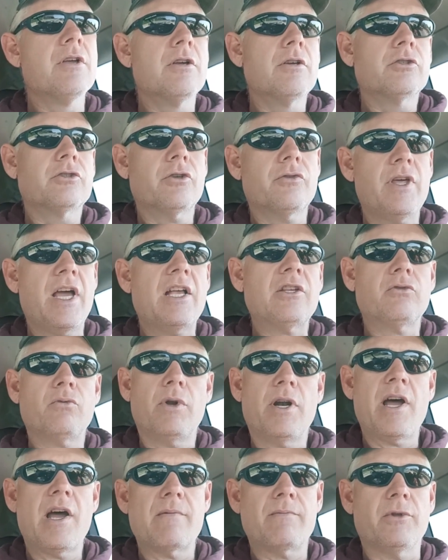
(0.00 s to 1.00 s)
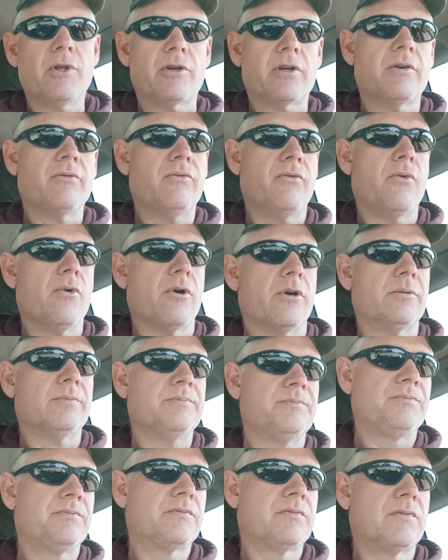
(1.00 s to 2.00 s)
So that's what I'm looking for.
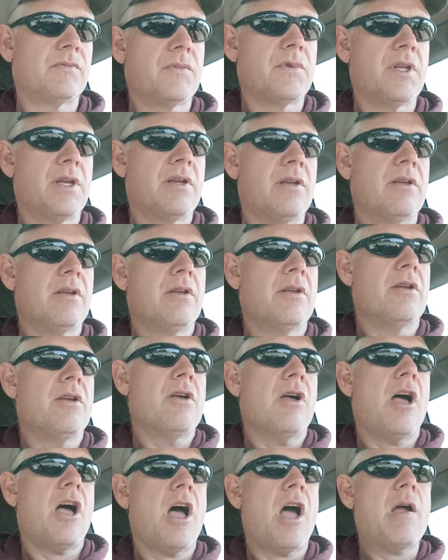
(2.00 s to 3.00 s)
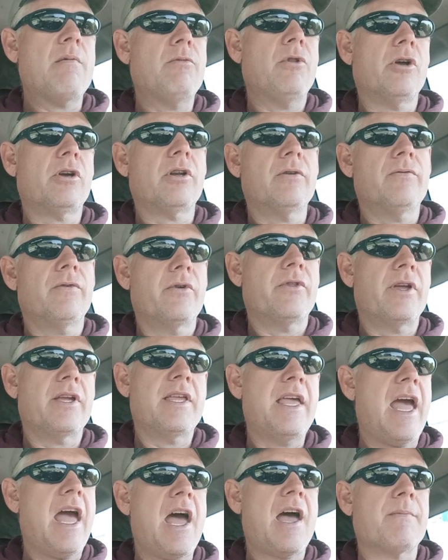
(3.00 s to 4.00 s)
I'm looking for the
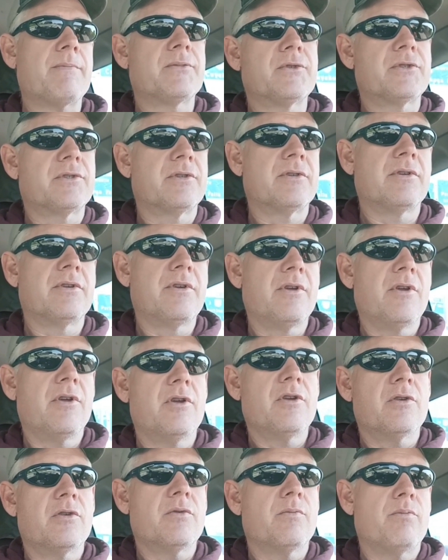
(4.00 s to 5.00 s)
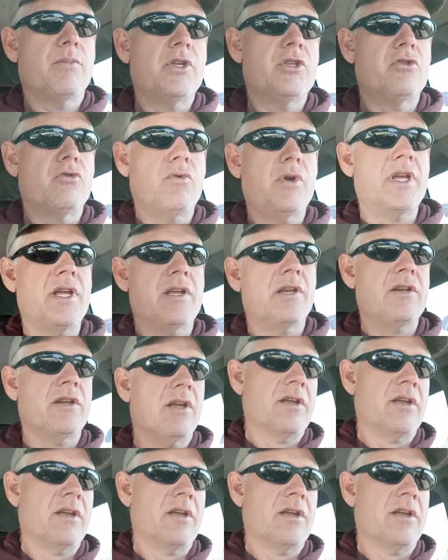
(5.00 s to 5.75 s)
gaps between